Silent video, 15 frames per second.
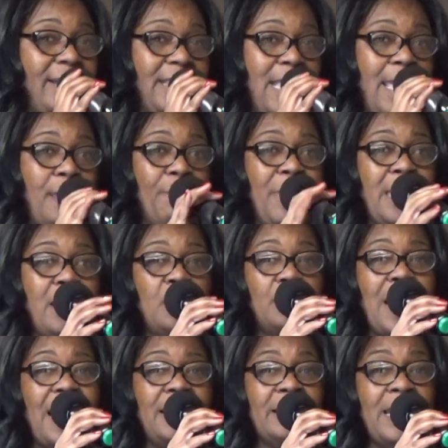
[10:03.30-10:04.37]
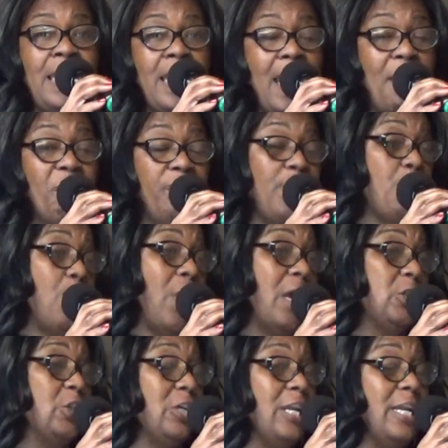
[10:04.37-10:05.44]
think, because I'm from
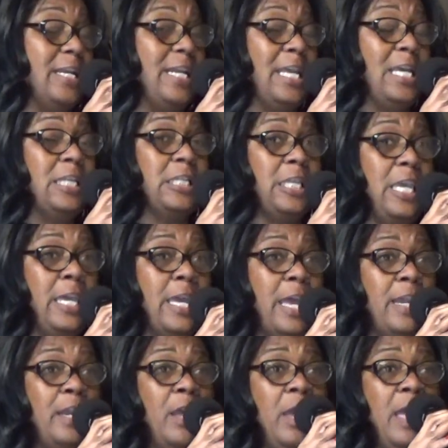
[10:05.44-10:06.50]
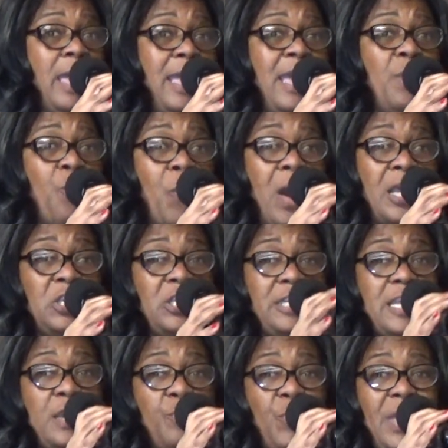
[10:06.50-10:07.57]
Washington, D.C., and in
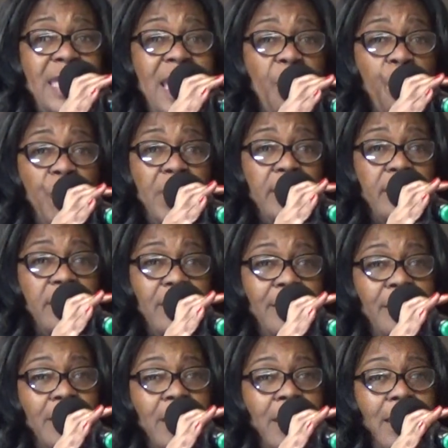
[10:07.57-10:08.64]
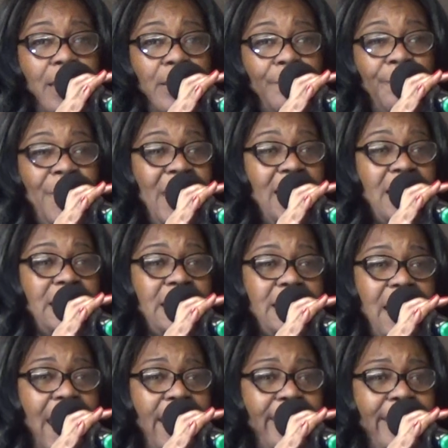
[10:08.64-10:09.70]
Washington, we got one of the biggest
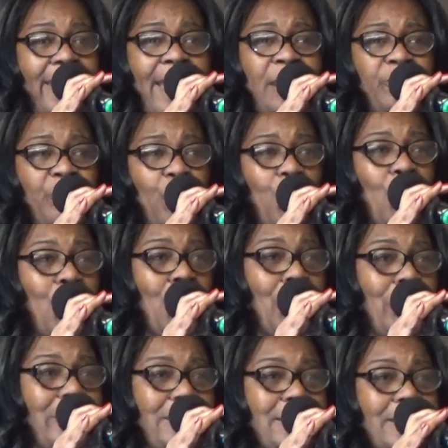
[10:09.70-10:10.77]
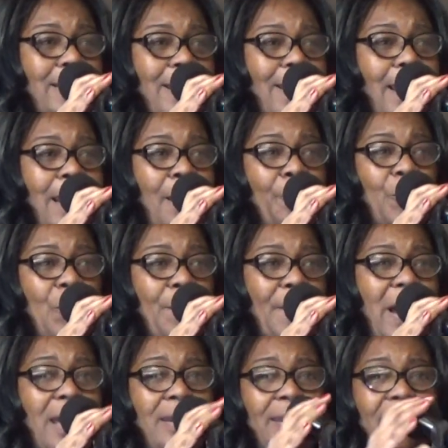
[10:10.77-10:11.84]
psychiatric wards up on
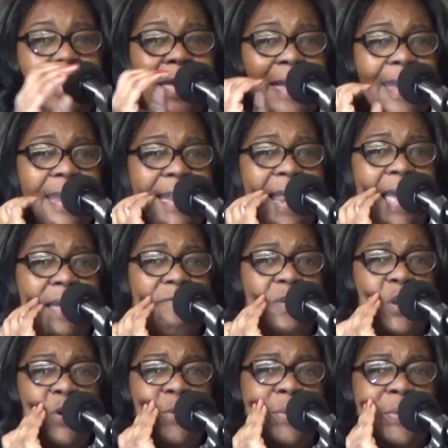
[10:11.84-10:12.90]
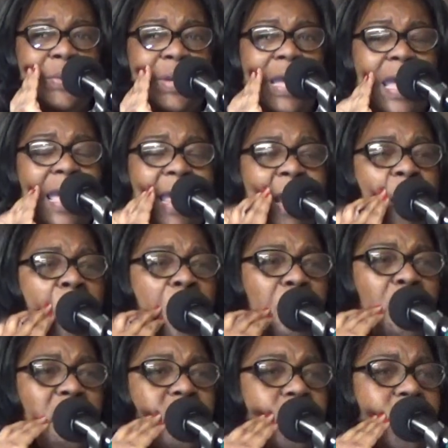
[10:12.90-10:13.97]
Motley King Avenue. It
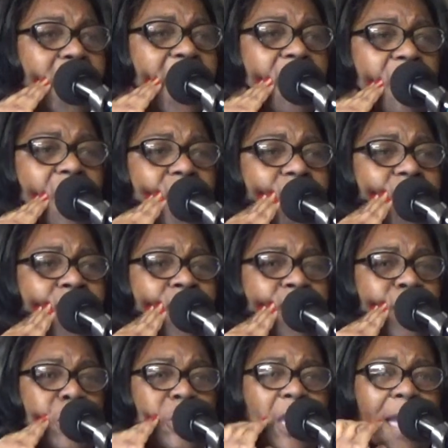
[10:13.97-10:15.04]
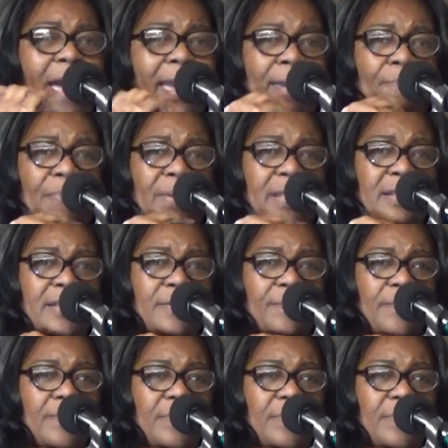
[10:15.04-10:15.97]
almost looked like a college campus.